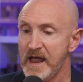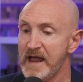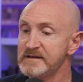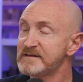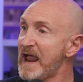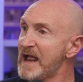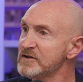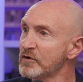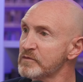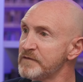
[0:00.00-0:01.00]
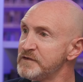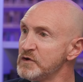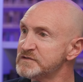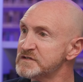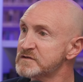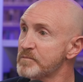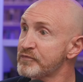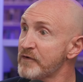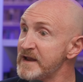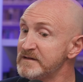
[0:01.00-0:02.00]
and Daniel refuses to
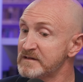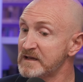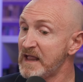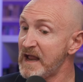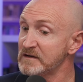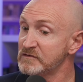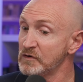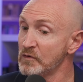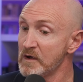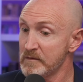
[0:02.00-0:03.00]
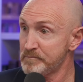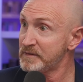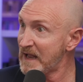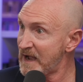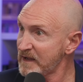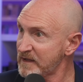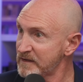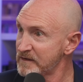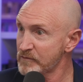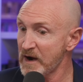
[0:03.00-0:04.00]
pray to the king to plach,
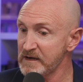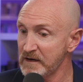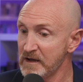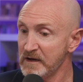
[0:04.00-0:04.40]
right,